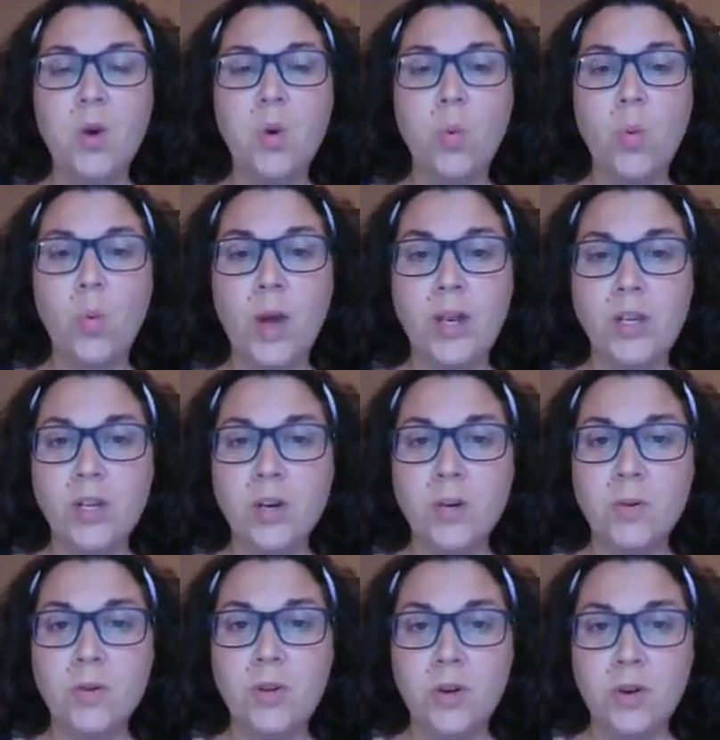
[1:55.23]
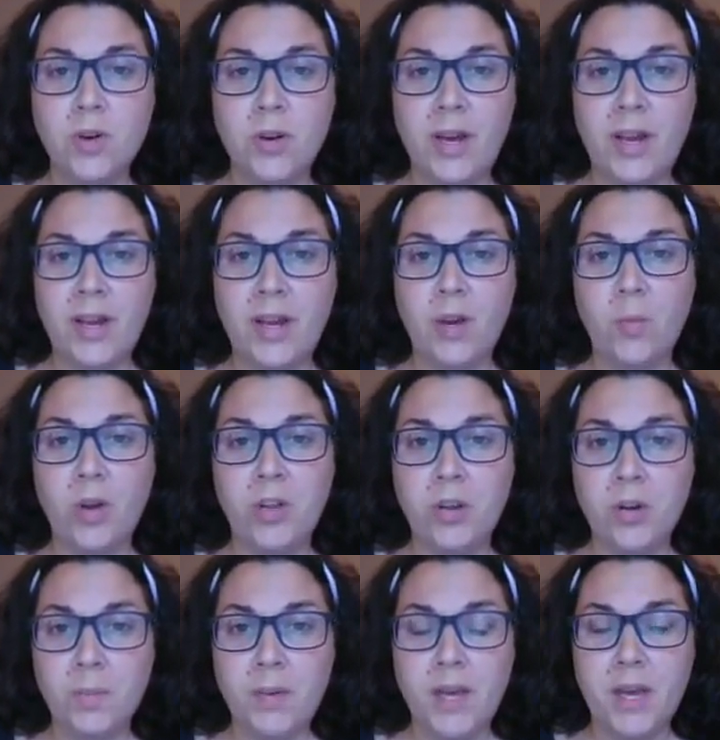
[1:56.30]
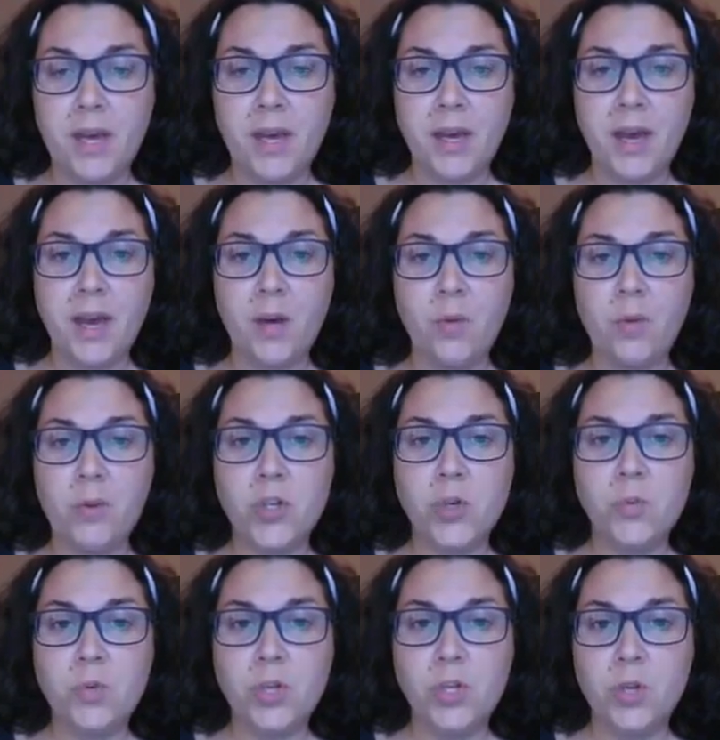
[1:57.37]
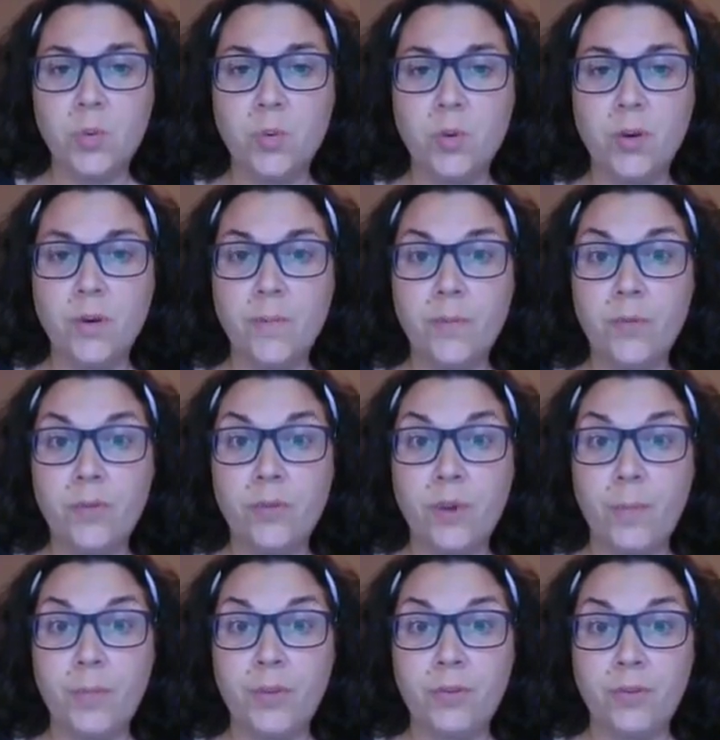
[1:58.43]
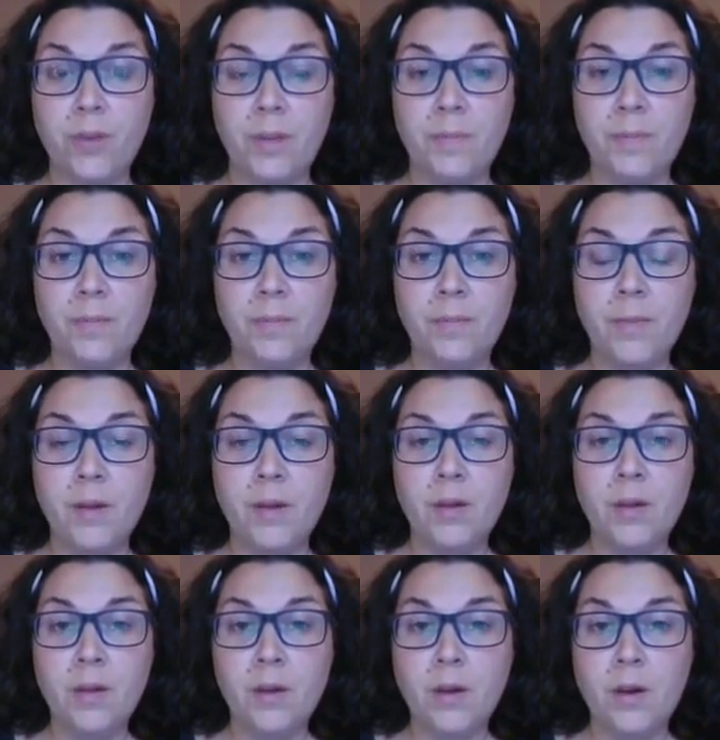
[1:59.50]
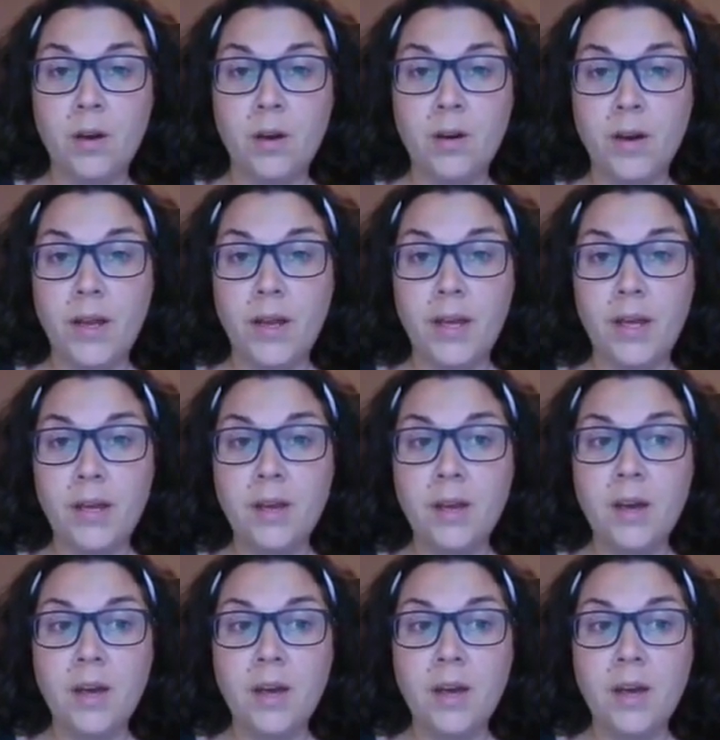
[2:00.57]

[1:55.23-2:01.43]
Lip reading: when you're urinating, when you're peeing, I want you to stop the stream. All right?